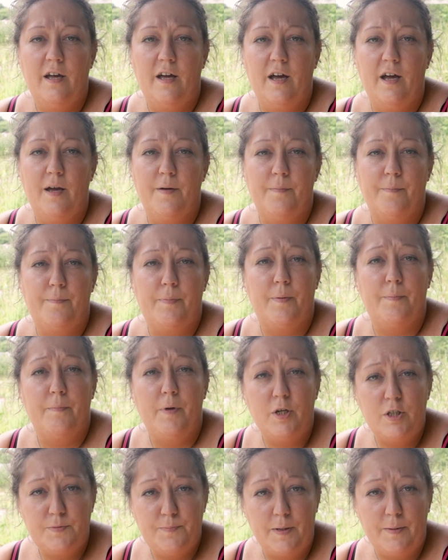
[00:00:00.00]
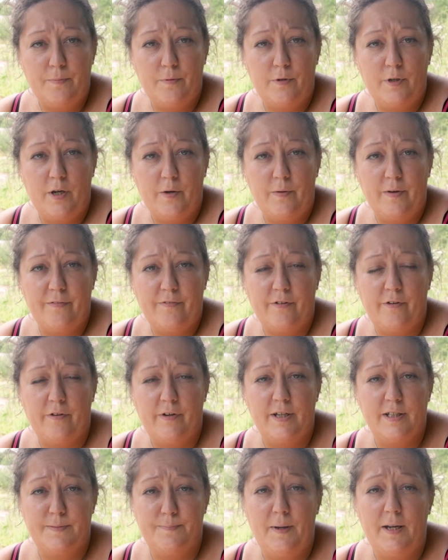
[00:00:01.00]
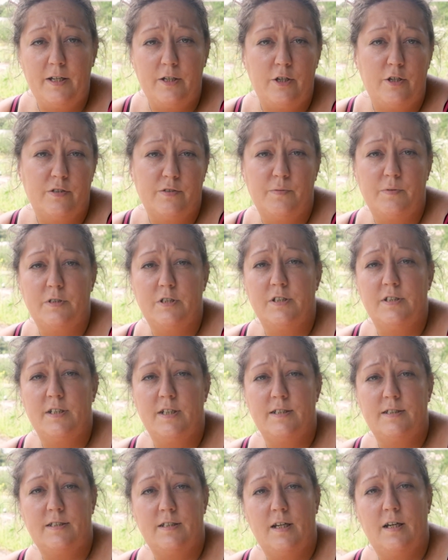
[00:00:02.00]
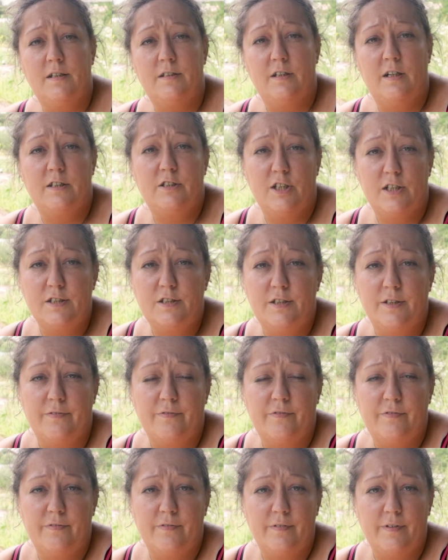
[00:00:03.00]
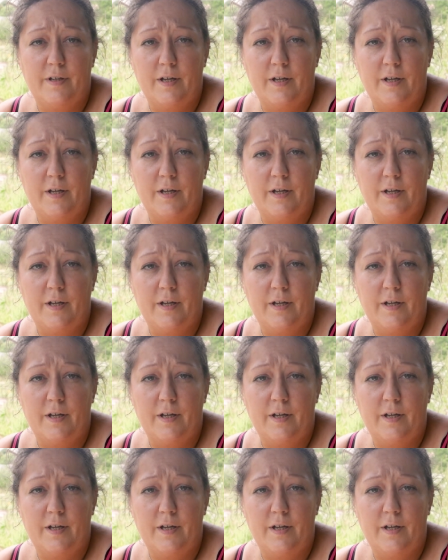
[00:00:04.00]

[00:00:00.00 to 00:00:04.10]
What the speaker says: but most people know it for its main use, which is as a digestive